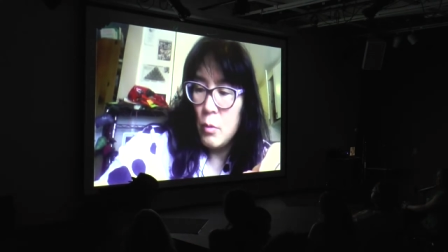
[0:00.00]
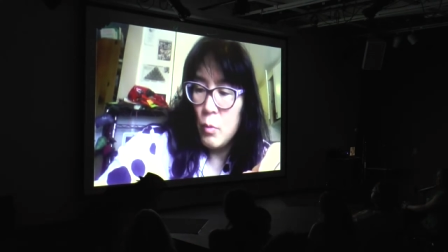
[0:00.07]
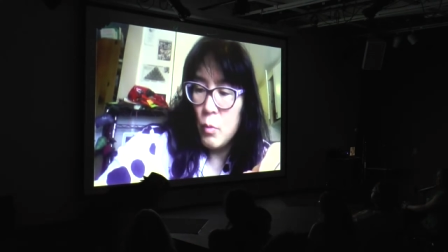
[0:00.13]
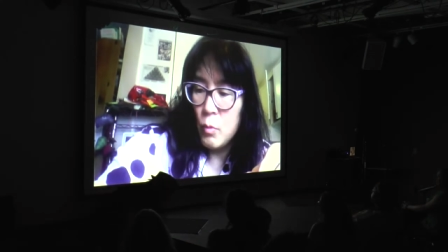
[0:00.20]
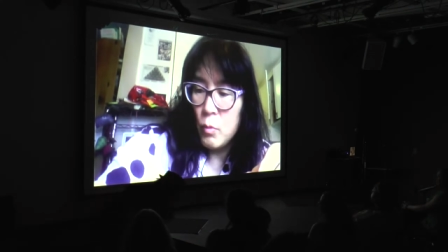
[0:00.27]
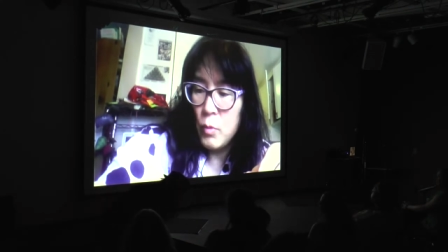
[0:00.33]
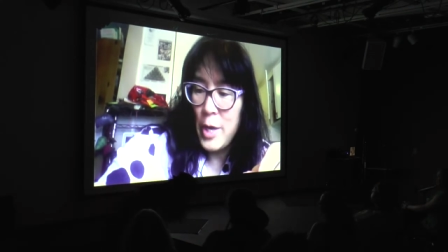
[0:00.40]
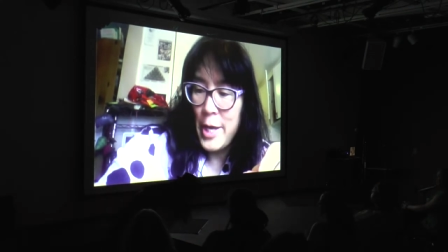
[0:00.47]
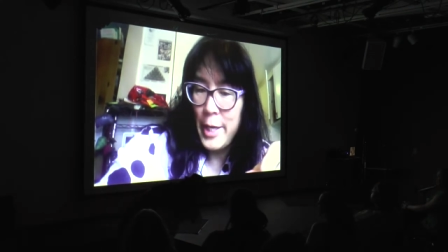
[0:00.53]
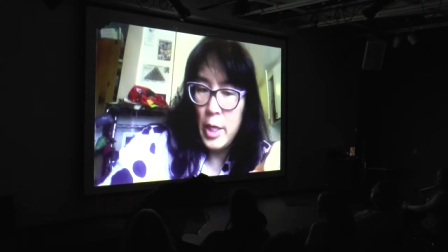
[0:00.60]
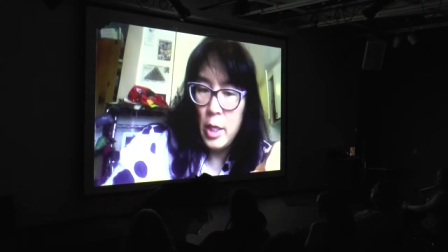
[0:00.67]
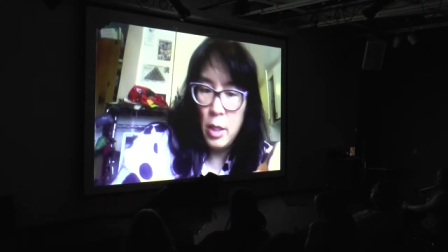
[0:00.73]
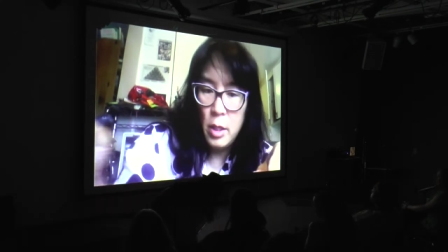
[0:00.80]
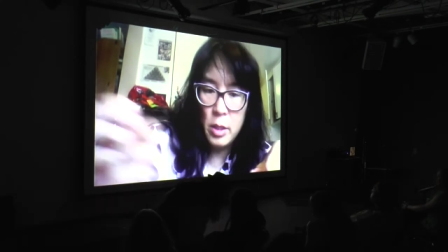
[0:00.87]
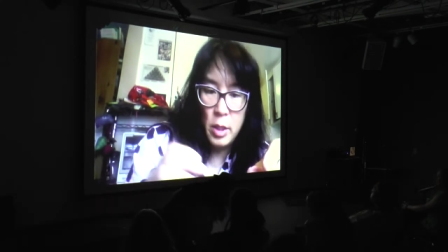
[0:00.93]

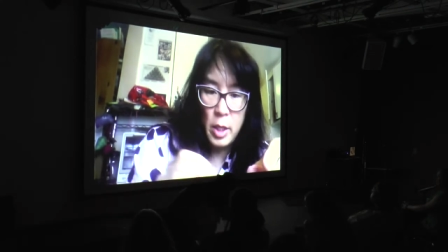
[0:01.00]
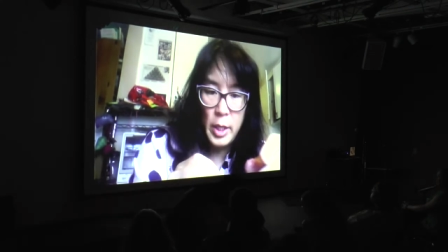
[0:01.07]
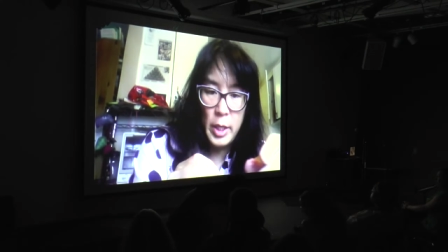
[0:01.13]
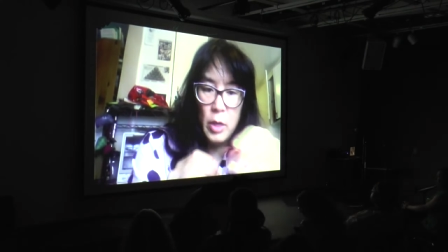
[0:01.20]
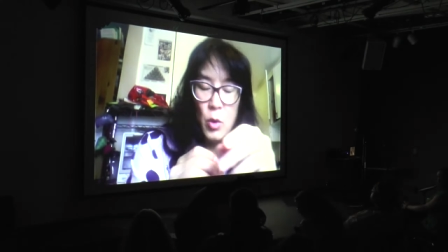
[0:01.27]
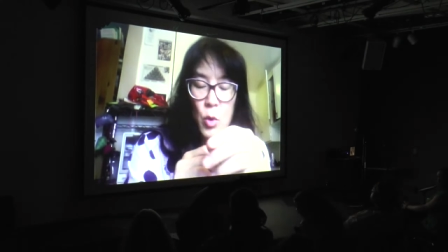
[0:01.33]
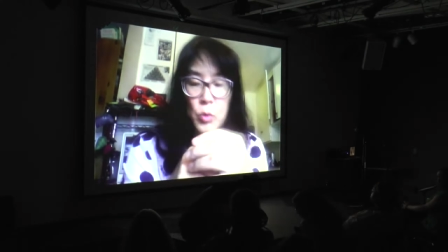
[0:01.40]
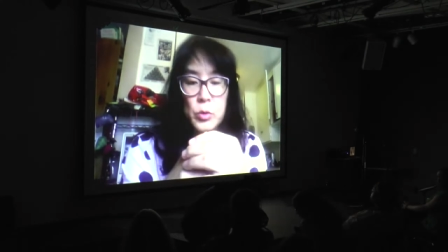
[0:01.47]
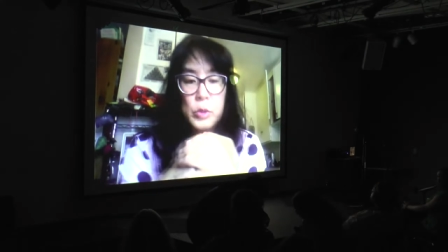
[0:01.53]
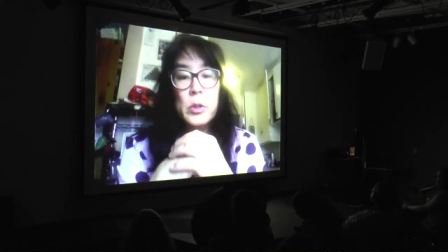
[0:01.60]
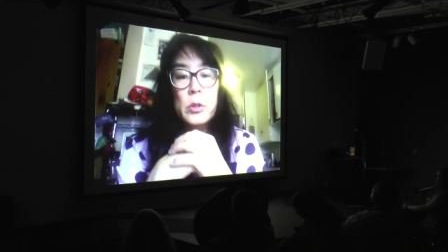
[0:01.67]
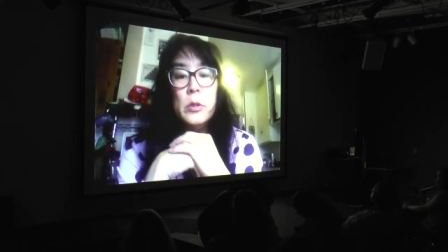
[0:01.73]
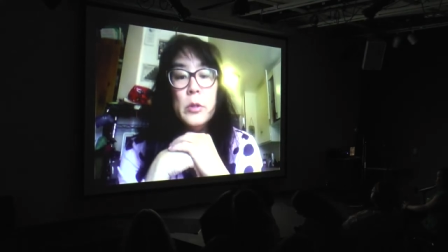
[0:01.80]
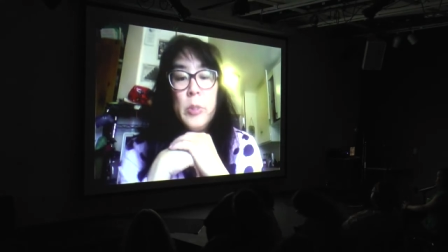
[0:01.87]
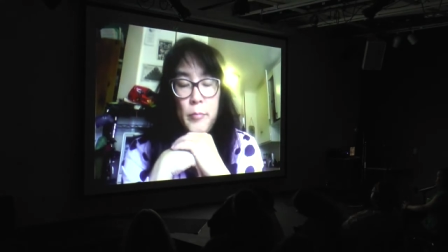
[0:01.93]
Writing and getting
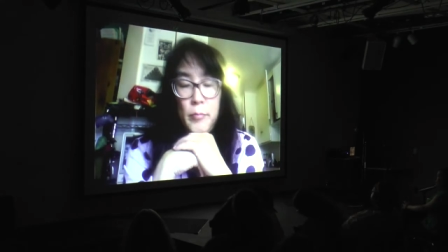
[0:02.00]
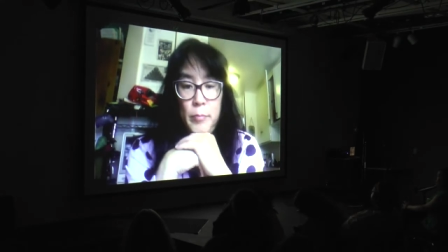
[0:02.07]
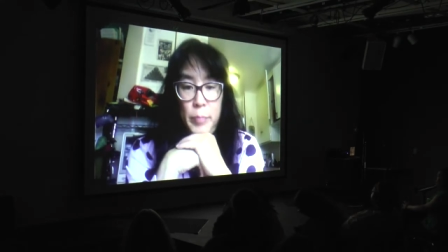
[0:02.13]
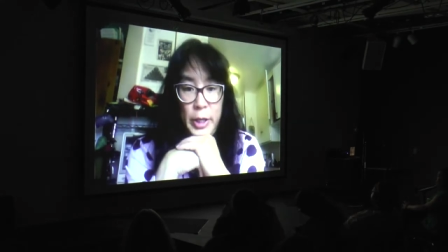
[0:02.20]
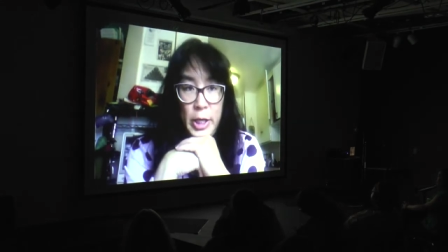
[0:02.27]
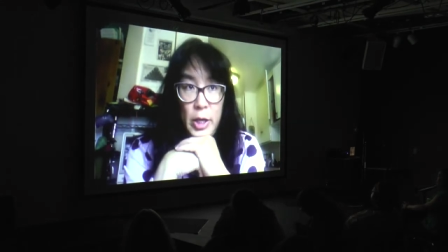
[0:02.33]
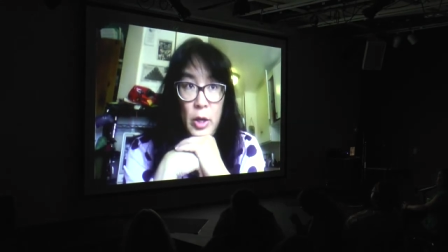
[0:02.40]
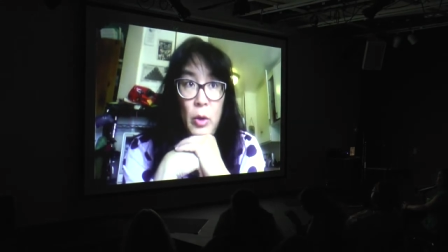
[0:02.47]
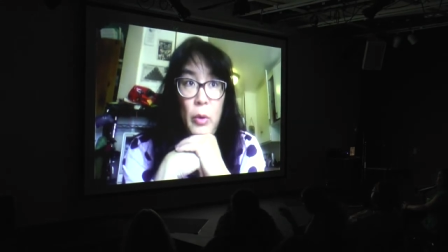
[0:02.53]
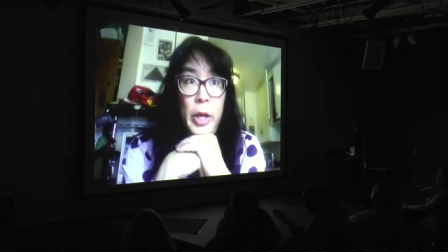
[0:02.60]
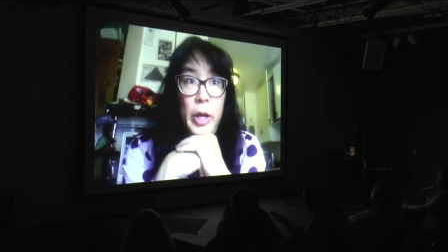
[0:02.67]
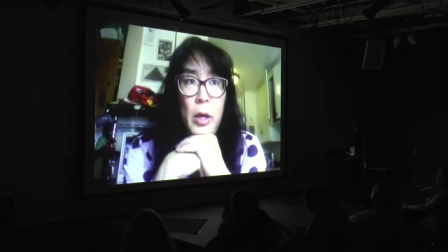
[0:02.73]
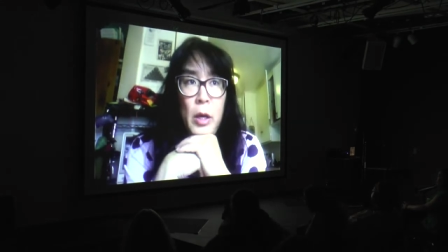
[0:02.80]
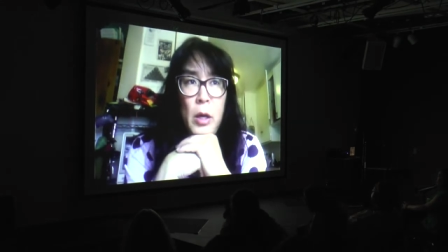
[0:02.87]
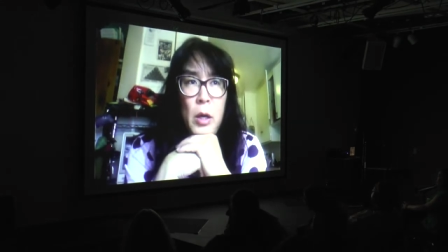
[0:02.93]
older and being
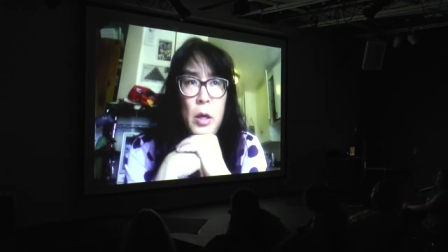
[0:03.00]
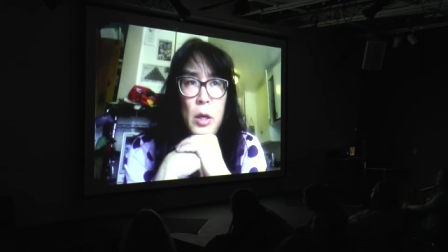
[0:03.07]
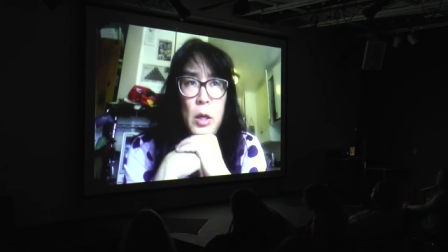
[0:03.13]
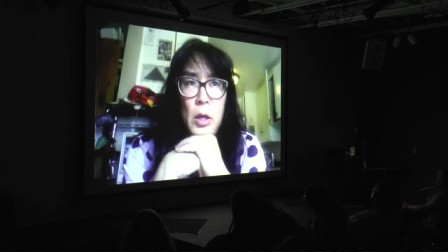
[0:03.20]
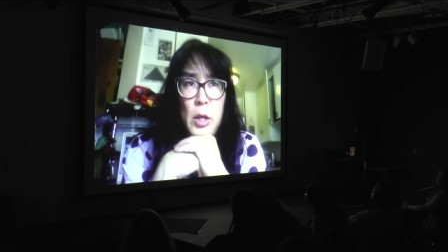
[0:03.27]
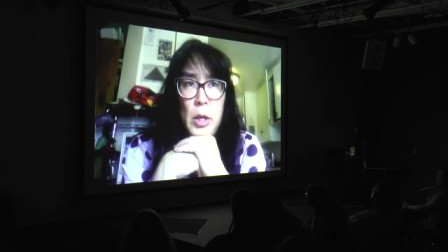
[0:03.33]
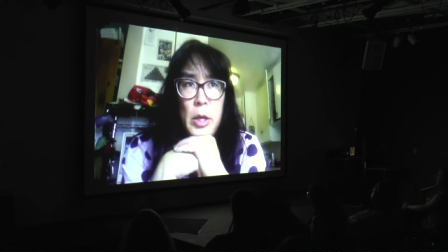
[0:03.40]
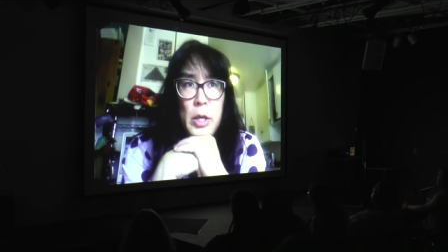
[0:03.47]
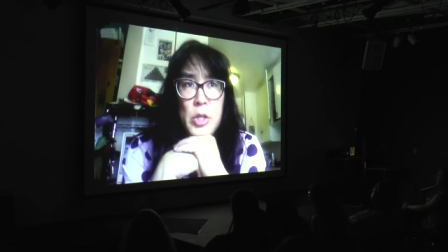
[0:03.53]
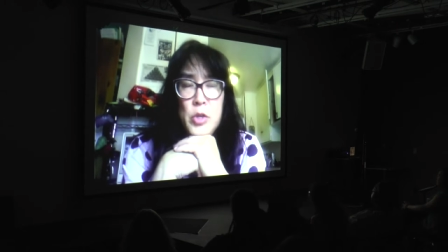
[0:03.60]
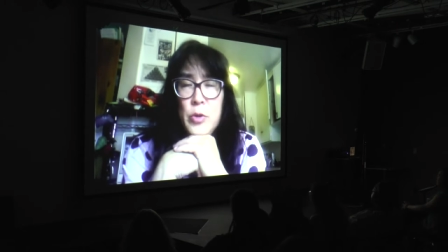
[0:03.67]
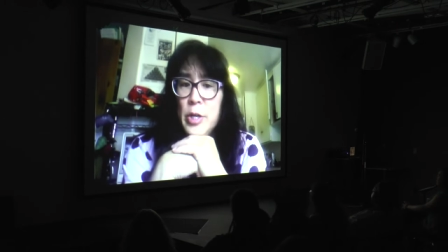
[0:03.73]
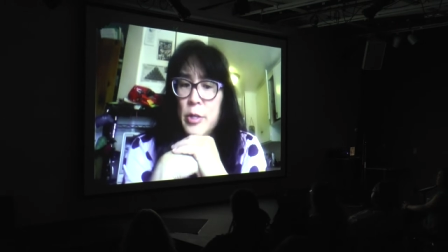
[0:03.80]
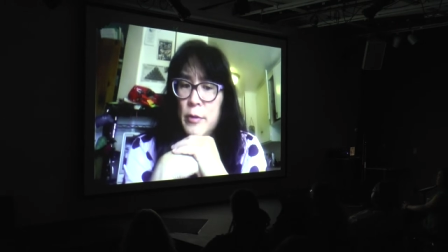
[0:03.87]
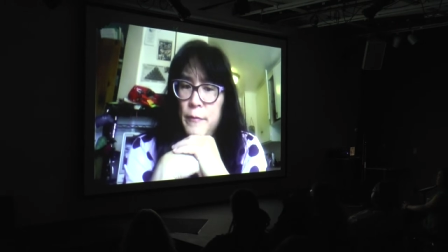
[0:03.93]
queer and
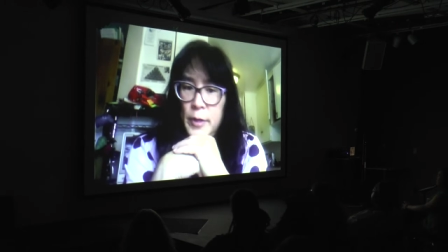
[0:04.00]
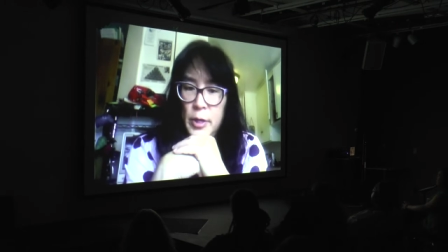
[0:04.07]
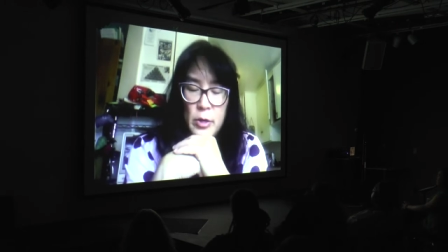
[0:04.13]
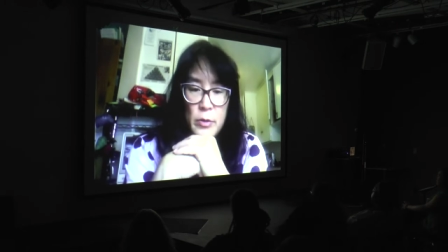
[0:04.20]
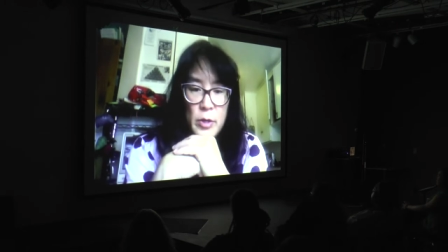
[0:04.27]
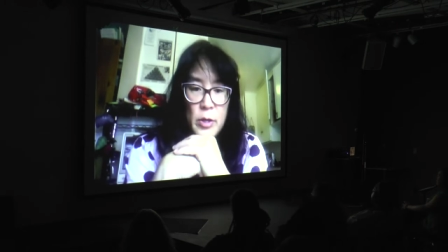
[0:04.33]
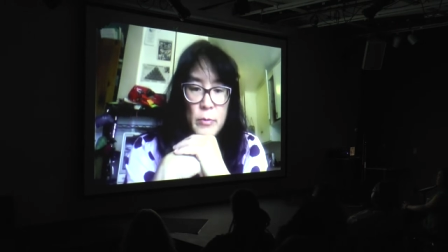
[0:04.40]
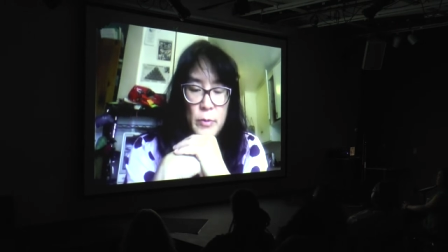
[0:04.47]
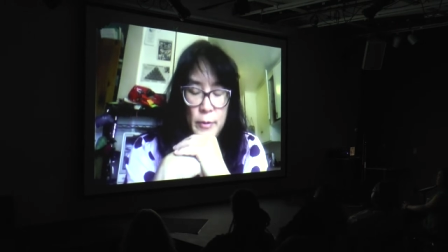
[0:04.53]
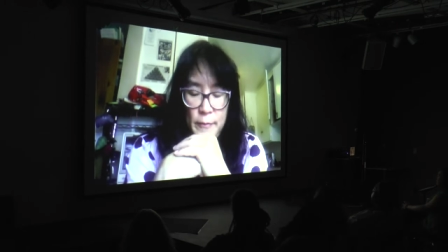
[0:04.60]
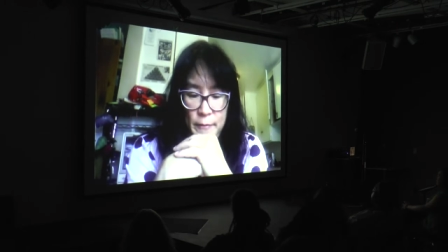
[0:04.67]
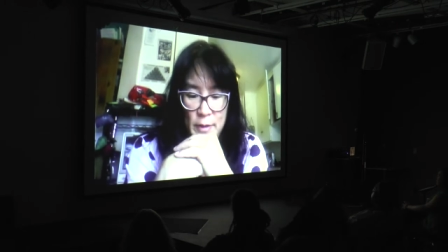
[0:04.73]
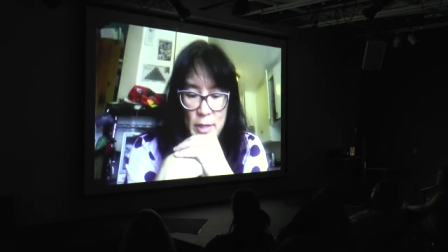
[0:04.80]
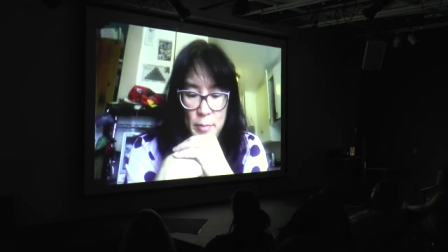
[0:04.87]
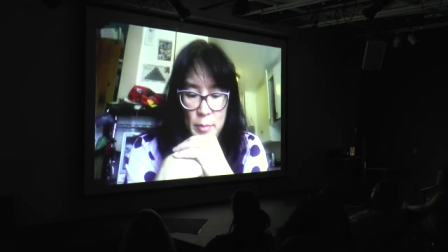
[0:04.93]
trying to figure out what
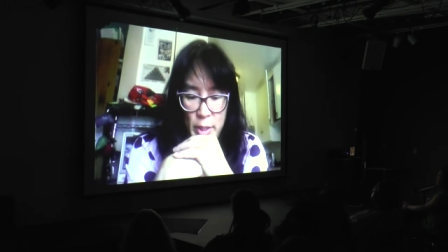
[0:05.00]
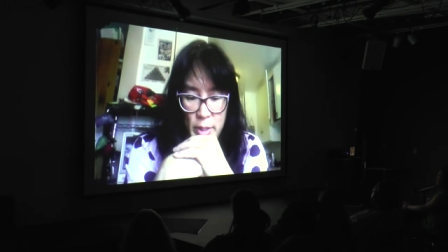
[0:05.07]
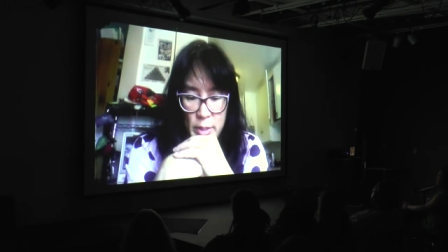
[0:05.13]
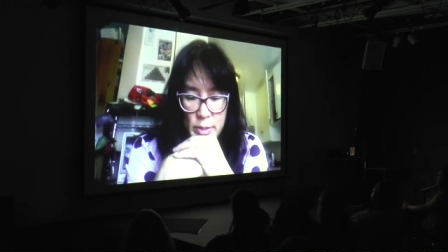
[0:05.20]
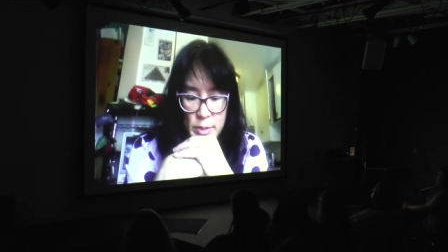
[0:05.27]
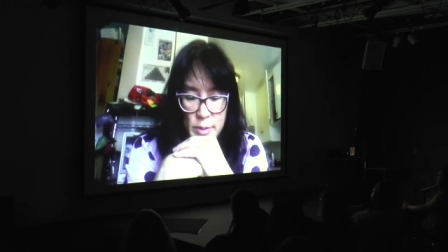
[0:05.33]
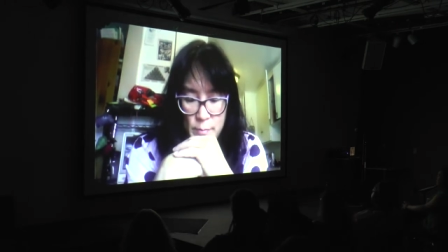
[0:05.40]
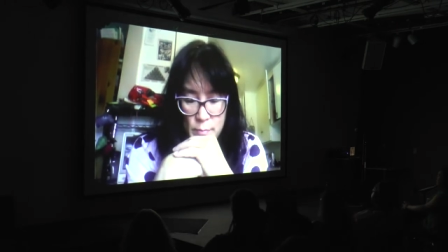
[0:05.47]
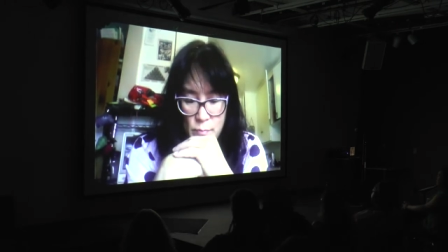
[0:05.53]
family is.